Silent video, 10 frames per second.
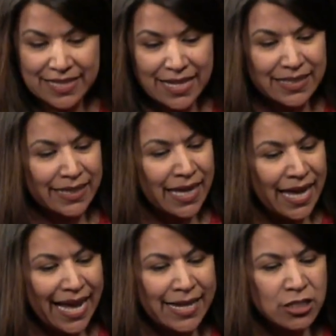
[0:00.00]
exactly.
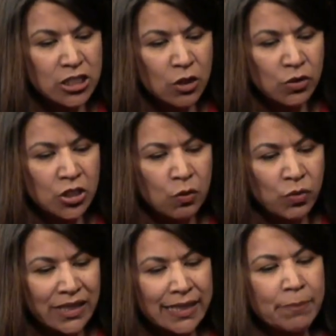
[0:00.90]
And so,
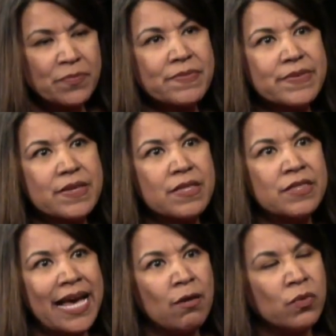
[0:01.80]

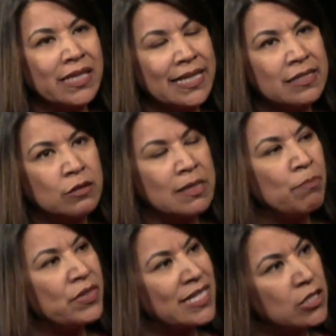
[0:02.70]
that really is
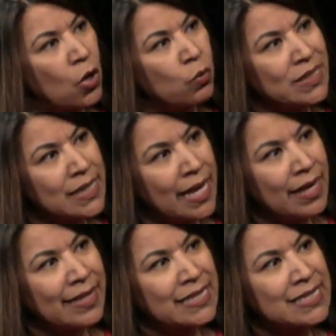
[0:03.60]
something
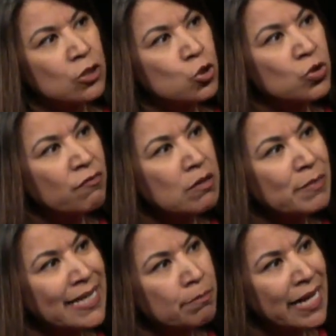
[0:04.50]
that's driven
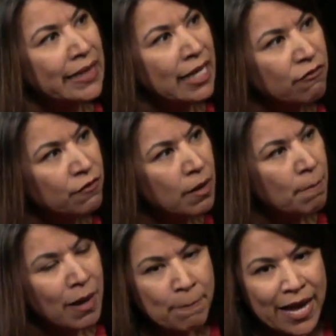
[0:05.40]
me in my life.
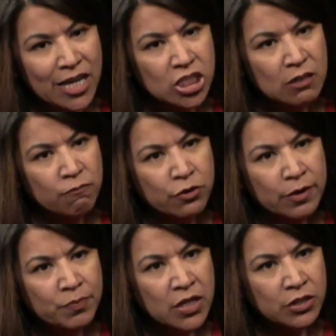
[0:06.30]
Mm-hmm. My passion
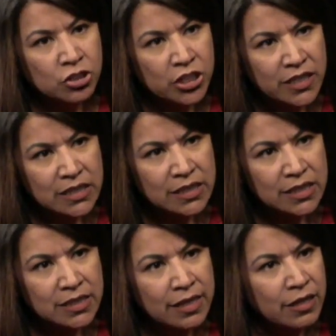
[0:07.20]
for
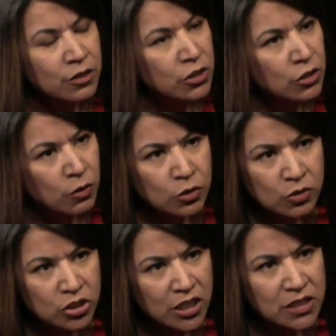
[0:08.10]
justice,
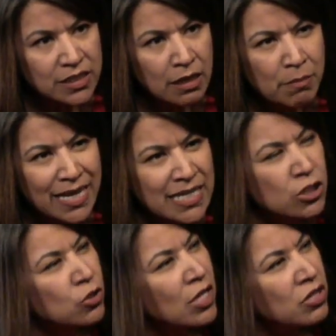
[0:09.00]
social justice, and making
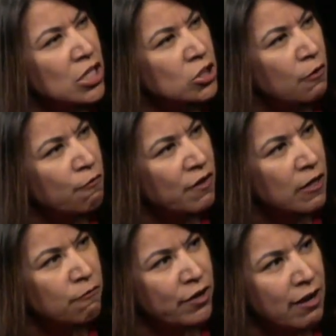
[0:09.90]
sure that things are
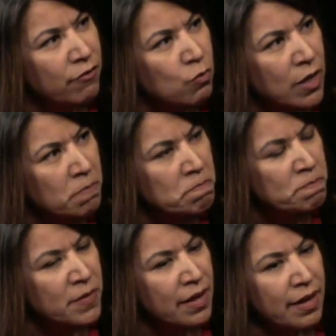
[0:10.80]
fair for everyone.
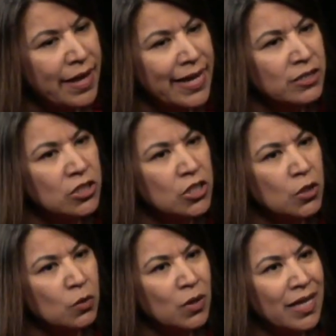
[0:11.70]
And
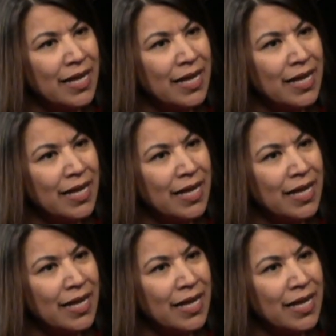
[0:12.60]
so